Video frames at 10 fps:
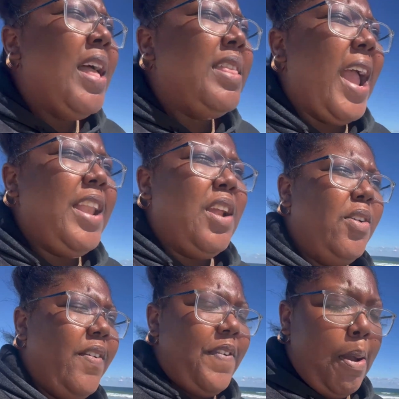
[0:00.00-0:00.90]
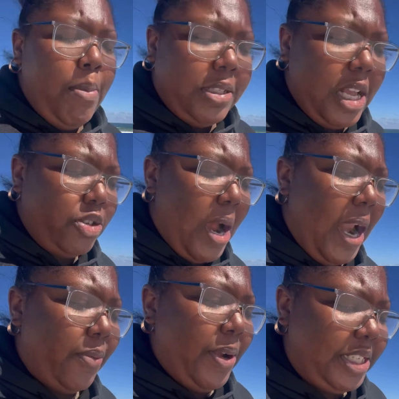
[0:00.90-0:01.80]
They know the families that tried
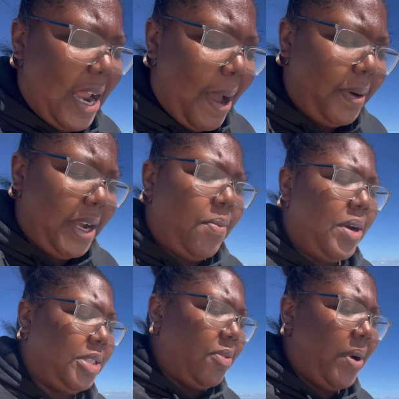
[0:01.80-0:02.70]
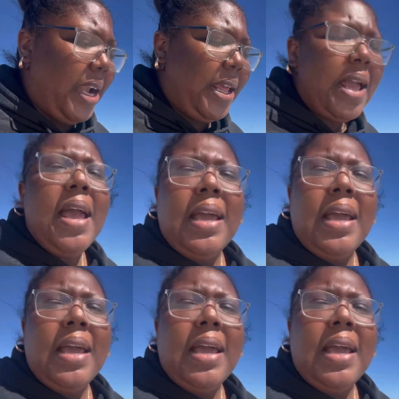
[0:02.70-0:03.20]
to reach out but they wasn't ready.